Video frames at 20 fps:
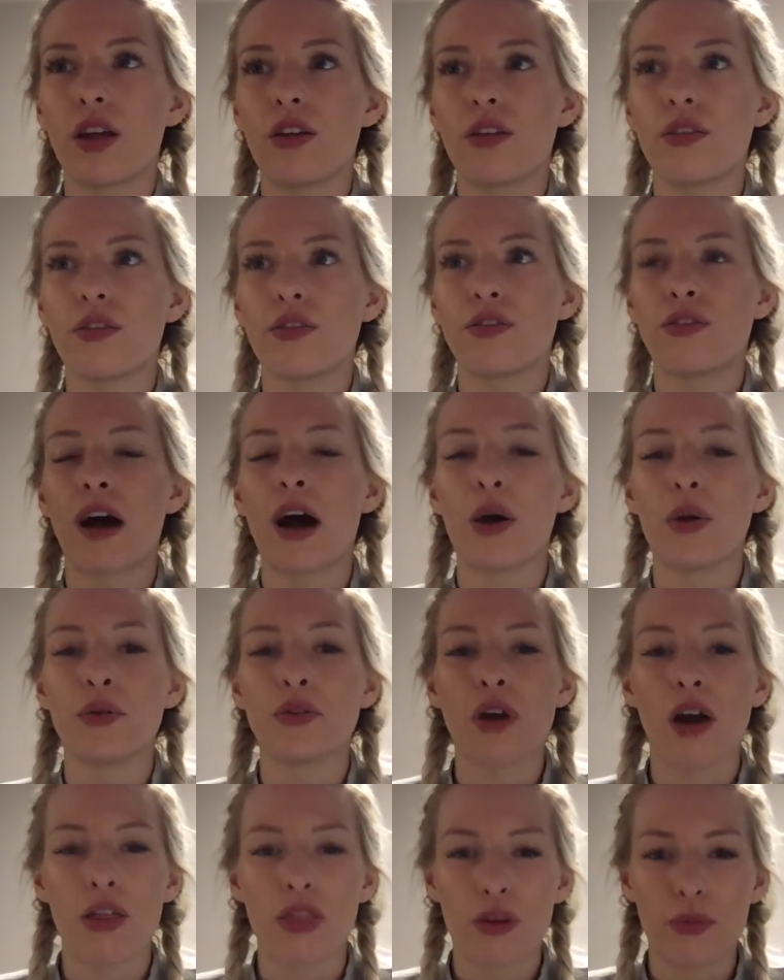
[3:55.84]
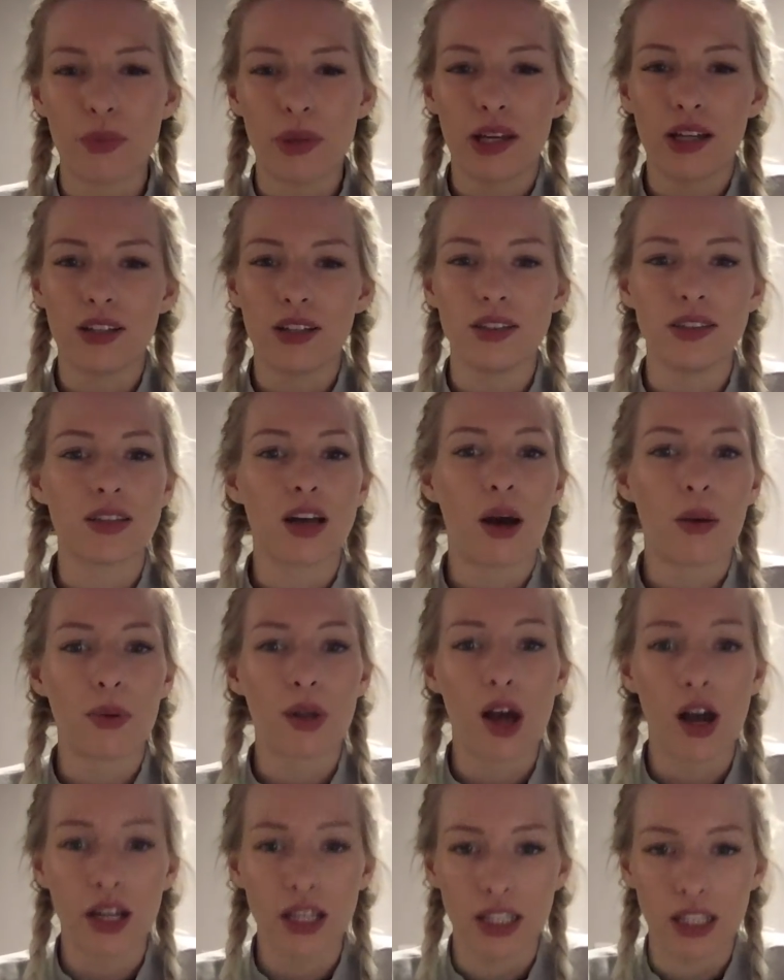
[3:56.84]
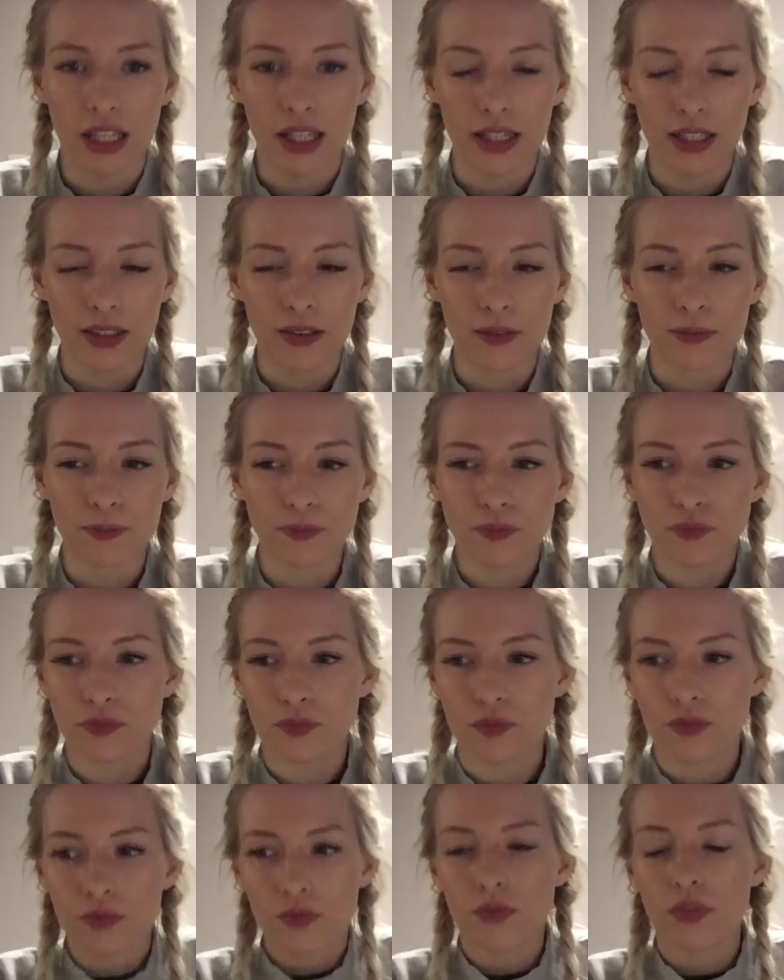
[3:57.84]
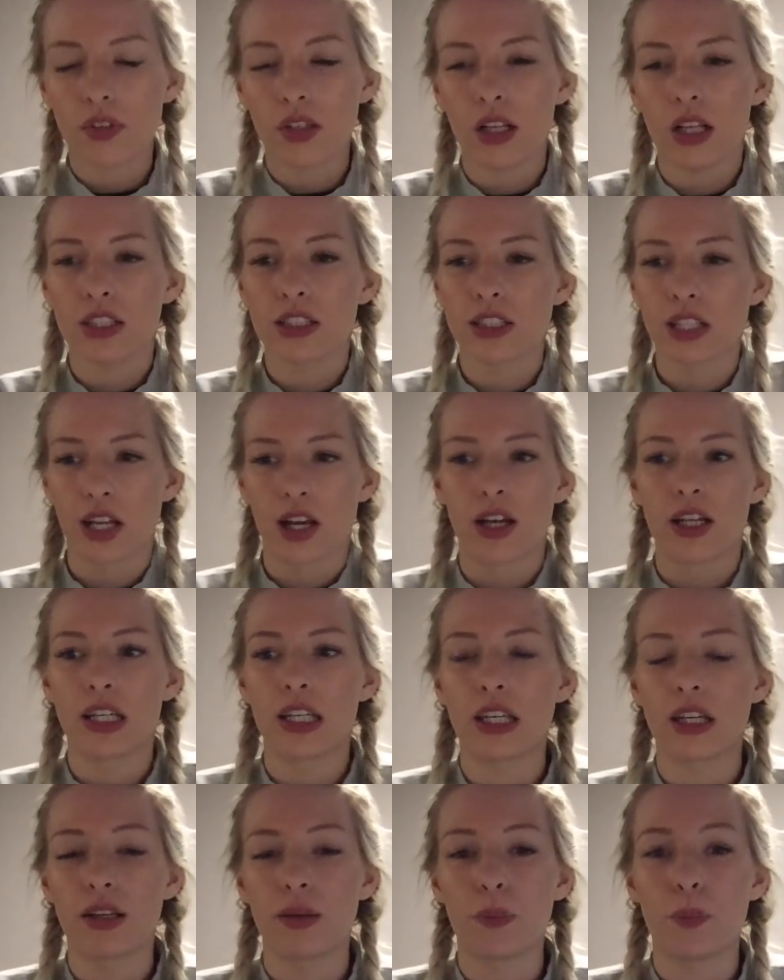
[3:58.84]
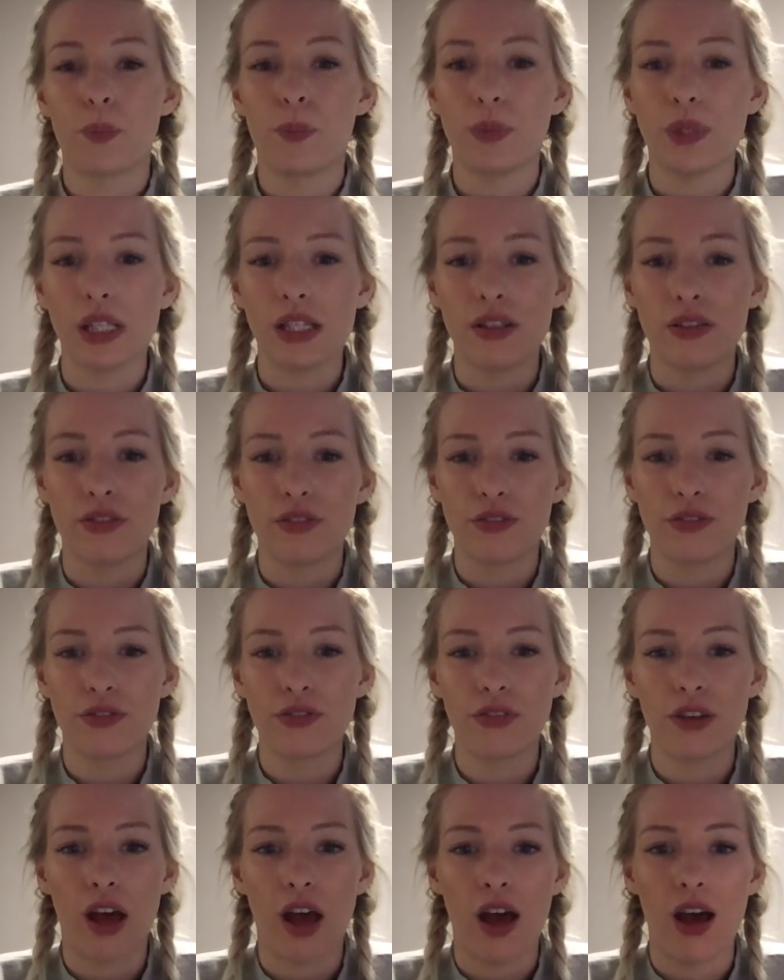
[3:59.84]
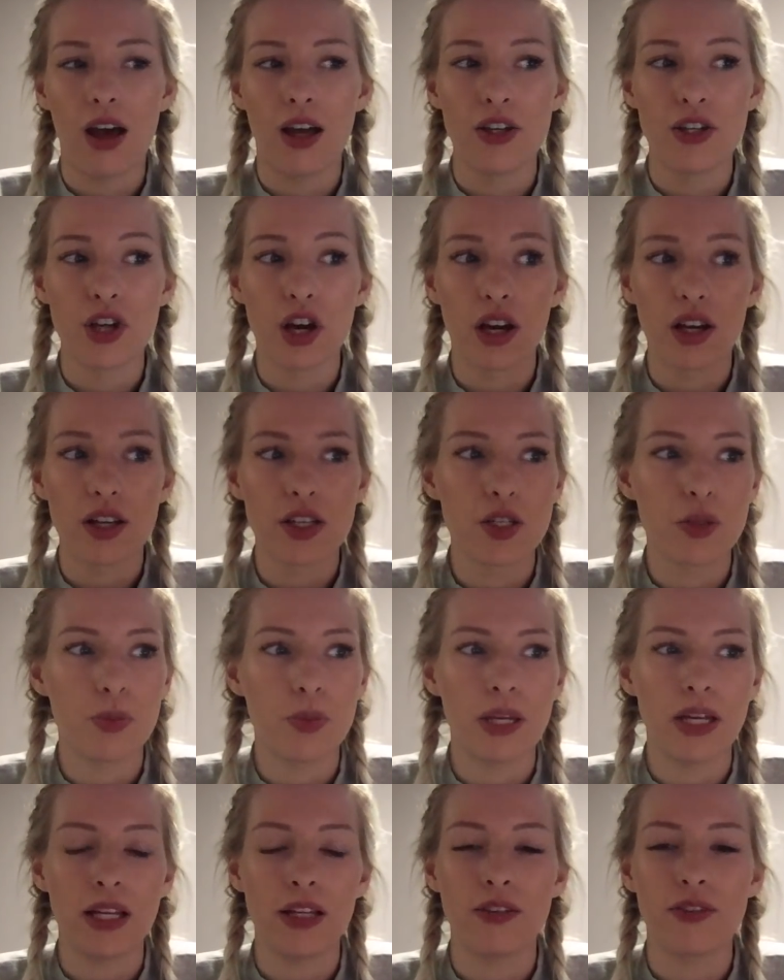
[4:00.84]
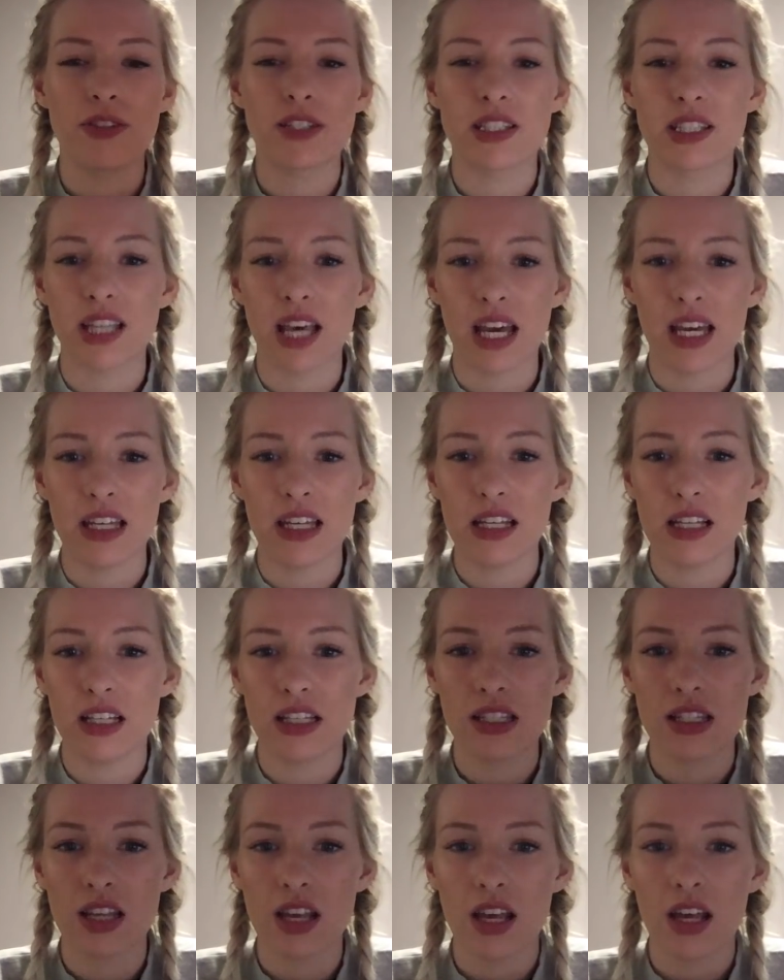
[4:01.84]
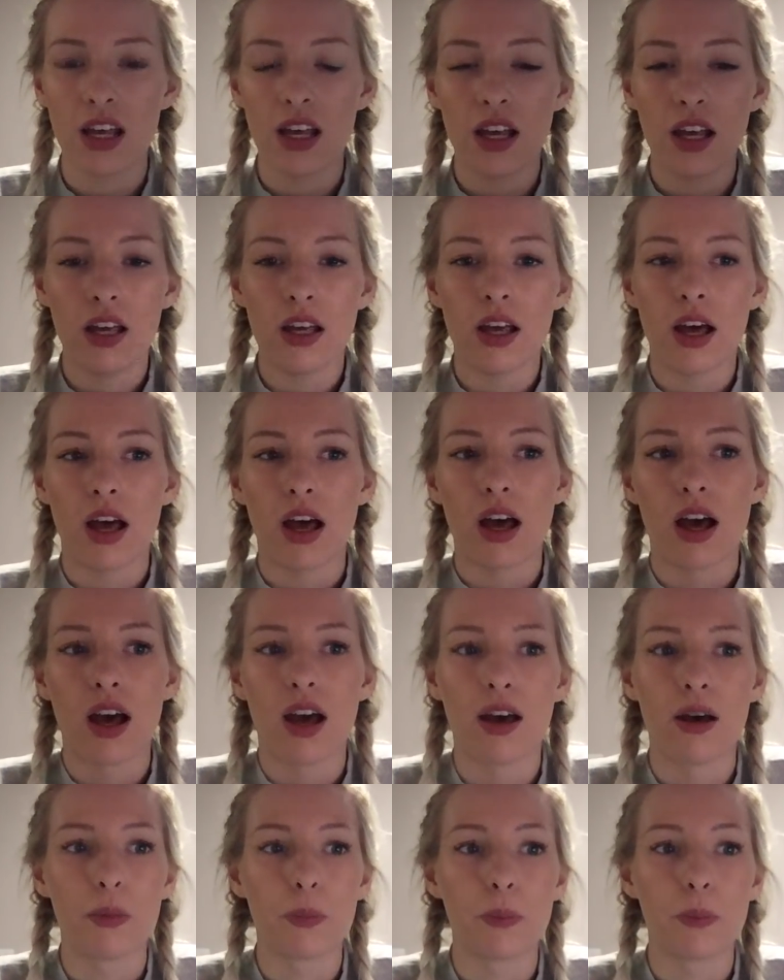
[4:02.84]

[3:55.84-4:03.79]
found other meals that I'm liking. So like beef, diced beef, steaks, a